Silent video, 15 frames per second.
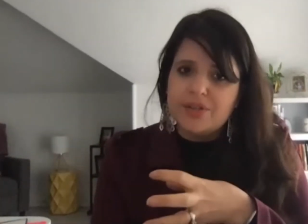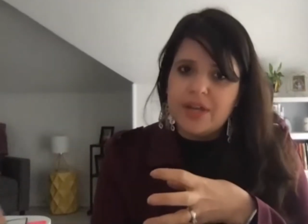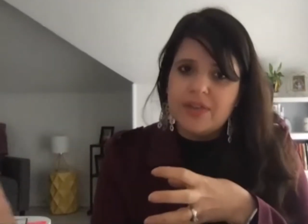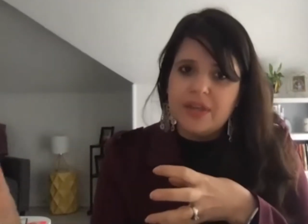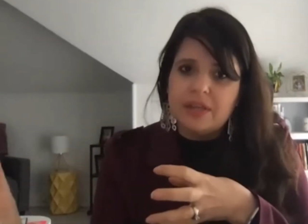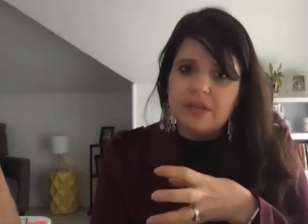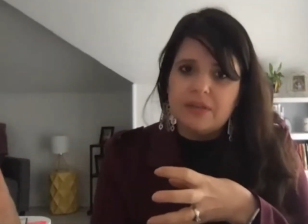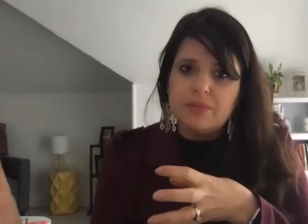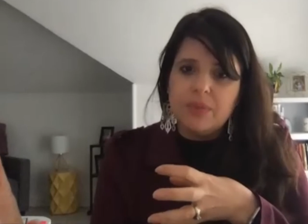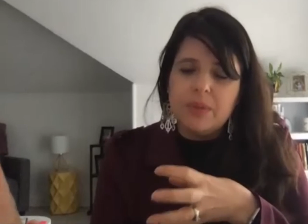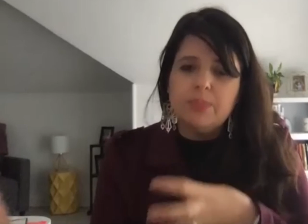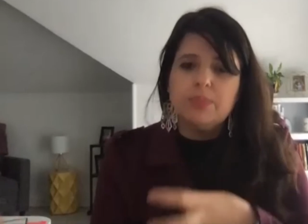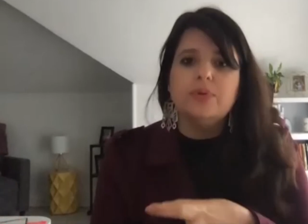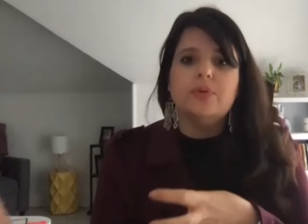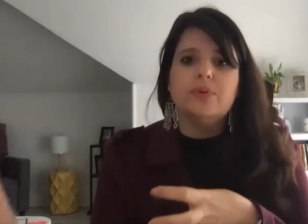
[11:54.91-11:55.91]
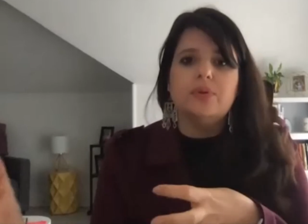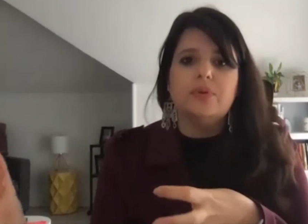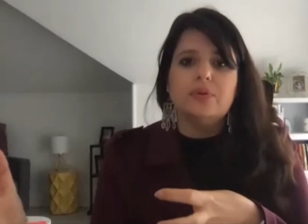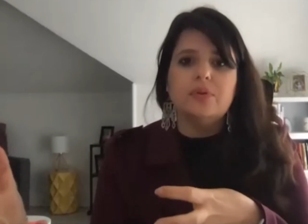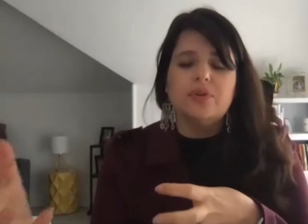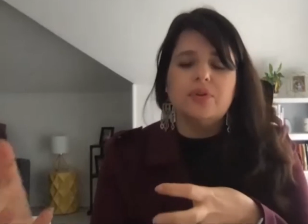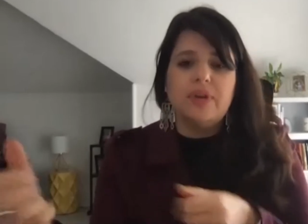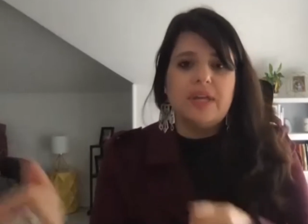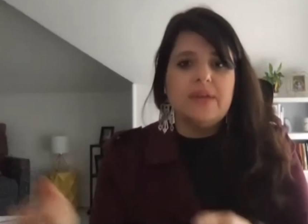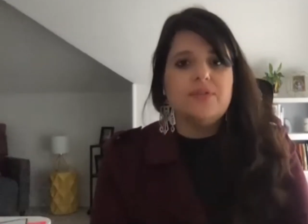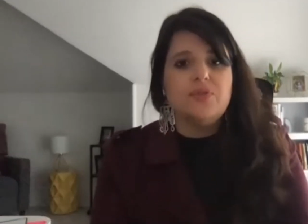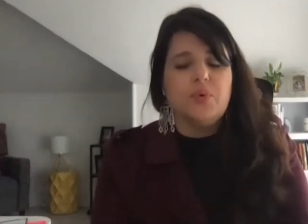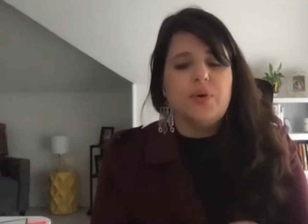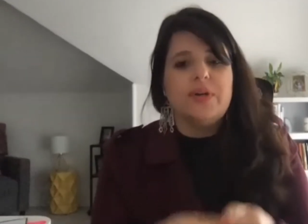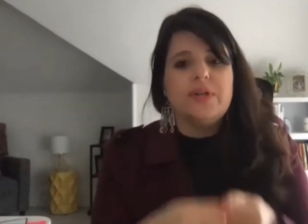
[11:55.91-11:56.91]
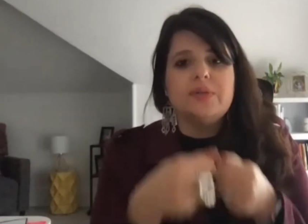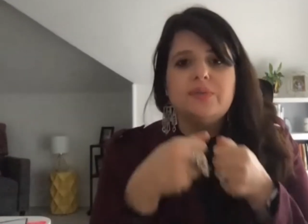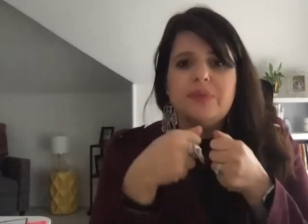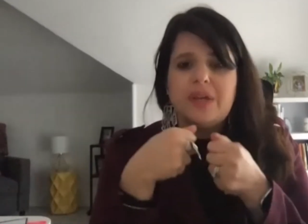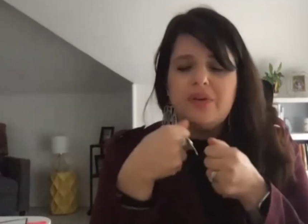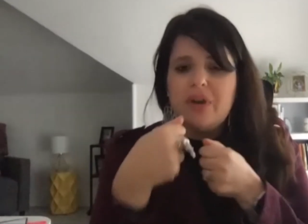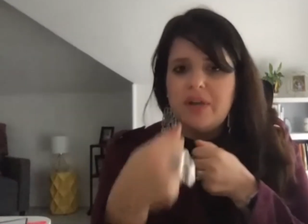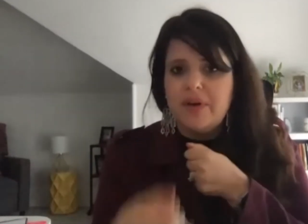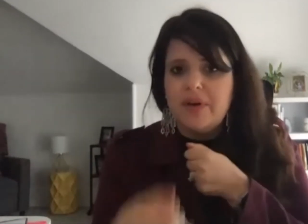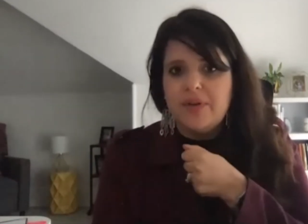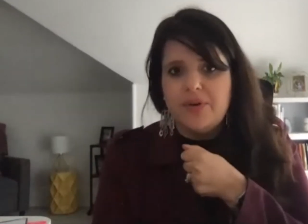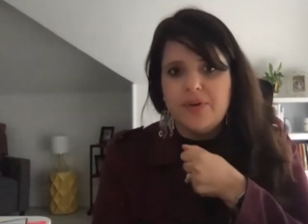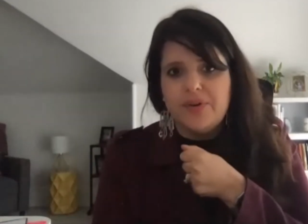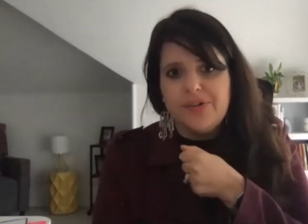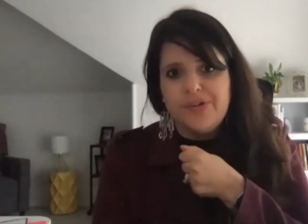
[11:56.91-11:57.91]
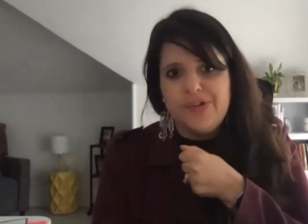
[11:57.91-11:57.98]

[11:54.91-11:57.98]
I think people crave stories, they crave other